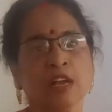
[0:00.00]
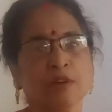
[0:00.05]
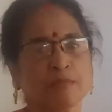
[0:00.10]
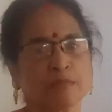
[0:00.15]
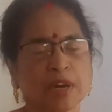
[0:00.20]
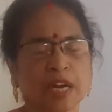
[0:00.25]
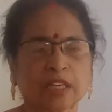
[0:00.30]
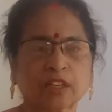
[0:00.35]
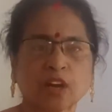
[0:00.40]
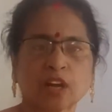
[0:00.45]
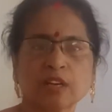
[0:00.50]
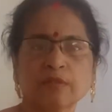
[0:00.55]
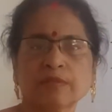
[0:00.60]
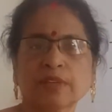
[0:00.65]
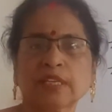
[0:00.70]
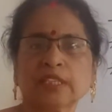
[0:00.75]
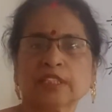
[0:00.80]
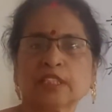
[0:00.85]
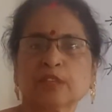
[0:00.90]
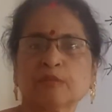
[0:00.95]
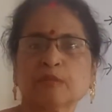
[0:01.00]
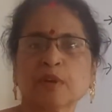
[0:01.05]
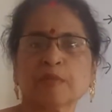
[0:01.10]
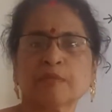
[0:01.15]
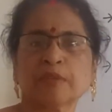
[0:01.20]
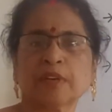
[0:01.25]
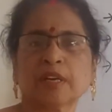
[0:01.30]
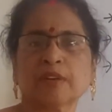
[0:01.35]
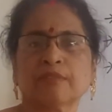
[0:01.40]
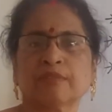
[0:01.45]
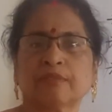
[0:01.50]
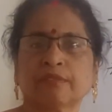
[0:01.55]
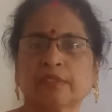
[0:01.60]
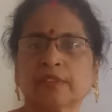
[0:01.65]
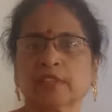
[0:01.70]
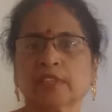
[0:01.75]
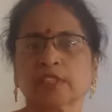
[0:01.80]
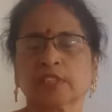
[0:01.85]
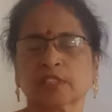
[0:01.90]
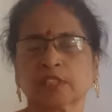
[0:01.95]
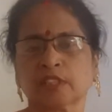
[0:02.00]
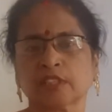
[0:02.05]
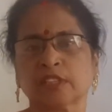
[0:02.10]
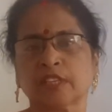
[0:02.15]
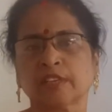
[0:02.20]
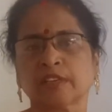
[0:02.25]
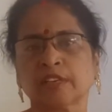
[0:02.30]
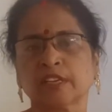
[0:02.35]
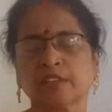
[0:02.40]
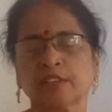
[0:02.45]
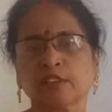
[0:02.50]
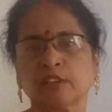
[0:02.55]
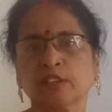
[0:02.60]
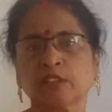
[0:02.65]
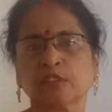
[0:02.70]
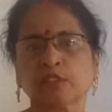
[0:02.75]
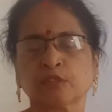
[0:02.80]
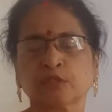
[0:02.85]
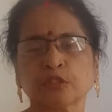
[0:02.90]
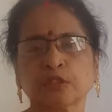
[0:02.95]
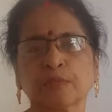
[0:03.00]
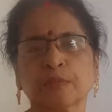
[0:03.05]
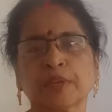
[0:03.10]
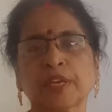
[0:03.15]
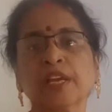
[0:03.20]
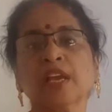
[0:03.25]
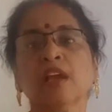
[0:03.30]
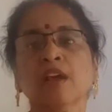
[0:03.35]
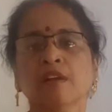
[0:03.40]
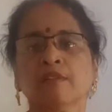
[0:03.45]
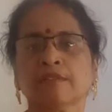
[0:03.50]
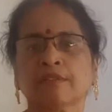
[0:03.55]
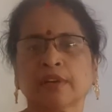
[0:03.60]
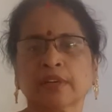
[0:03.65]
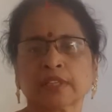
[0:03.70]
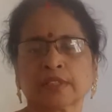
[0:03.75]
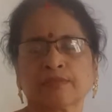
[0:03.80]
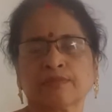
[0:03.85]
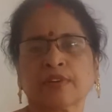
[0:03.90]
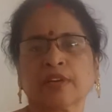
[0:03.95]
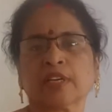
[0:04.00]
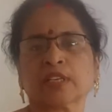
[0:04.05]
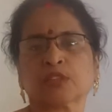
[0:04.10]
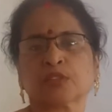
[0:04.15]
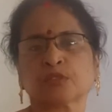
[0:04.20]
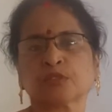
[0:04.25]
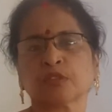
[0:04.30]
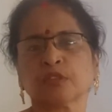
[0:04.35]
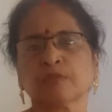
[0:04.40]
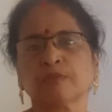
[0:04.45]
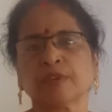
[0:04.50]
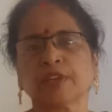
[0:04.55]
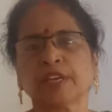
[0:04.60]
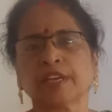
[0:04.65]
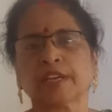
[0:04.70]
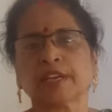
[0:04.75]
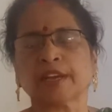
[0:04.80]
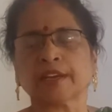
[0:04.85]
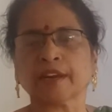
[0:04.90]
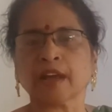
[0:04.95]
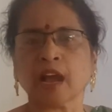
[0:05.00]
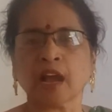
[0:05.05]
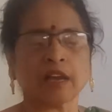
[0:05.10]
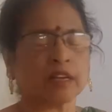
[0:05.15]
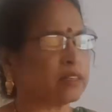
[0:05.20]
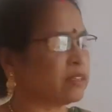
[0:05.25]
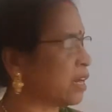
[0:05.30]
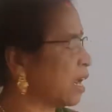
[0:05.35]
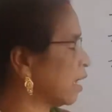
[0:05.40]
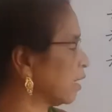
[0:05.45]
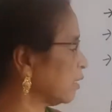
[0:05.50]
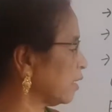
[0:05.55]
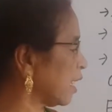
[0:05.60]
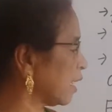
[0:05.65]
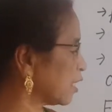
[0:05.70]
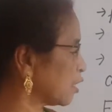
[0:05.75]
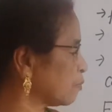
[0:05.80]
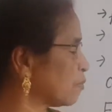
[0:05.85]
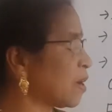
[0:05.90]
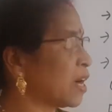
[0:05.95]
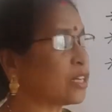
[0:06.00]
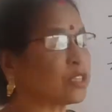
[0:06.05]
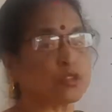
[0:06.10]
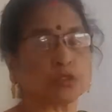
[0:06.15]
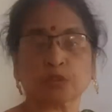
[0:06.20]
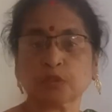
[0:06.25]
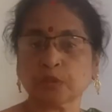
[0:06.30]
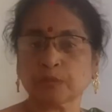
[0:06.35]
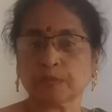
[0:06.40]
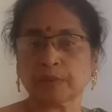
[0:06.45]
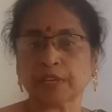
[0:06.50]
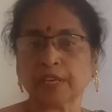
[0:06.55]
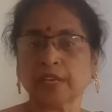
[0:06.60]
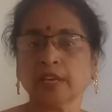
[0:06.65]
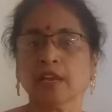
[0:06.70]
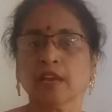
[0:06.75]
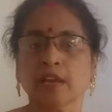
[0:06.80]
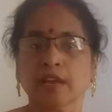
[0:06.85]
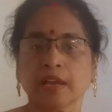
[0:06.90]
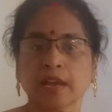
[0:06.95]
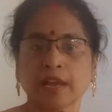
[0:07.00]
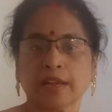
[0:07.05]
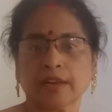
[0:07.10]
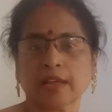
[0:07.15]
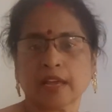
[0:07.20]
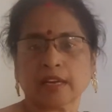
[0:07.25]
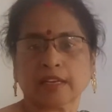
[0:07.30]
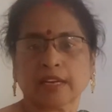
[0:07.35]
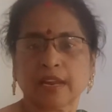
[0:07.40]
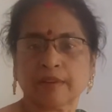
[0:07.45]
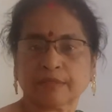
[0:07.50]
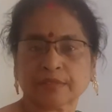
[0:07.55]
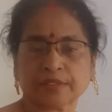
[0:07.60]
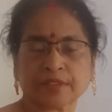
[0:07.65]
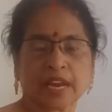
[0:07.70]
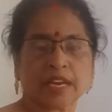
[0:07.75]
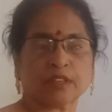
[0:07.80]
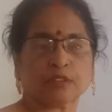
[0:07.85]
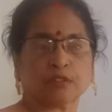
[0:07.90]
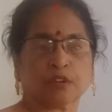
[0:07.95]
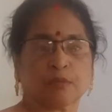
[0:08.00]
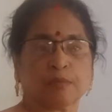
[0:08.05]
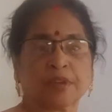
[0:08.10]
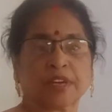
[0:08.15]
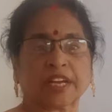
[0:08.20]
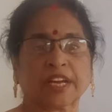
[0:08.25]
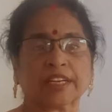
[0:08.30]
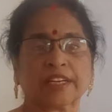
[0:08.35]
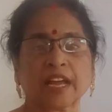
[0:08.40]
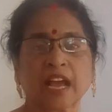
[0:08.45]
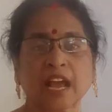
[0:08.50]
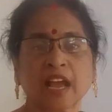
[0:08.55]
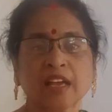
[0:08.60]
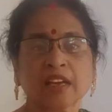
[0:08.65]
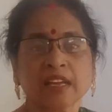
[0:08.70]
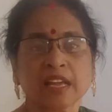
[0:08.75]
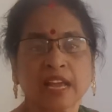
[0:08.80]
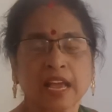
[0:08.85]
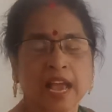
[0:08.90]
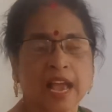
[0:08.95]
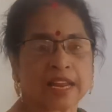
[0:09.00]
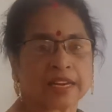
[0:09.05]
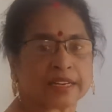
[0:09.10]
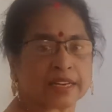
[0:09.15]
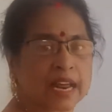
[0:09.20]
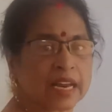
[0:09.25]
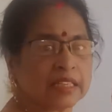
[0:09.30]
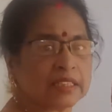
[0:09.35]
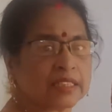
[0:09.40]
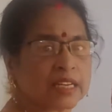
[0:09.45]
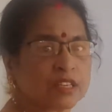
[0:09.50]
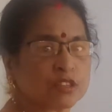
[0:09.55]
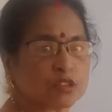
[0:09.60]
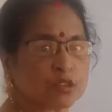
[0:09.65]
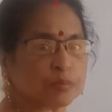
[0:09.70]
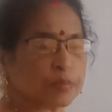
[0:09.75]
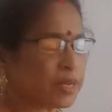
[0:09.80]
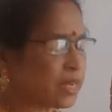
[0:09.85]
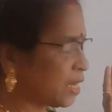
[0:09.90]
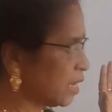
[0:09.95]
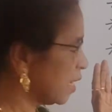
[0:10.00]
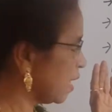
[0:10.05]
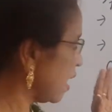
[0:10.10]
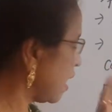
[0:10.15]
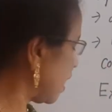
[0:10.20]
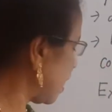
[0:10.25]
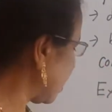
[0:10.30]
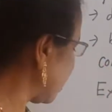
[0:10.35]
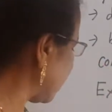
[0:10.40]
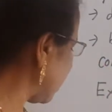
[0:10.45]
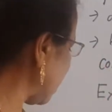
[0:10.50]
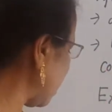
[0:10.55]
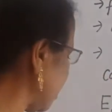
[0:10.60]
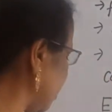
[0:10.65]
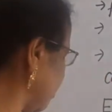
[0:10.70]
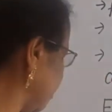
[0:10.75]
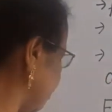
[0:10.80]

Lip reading: But always remember, first the result should be, first part should be cation and next part should be anion. Left side should be cation and right side should be anion.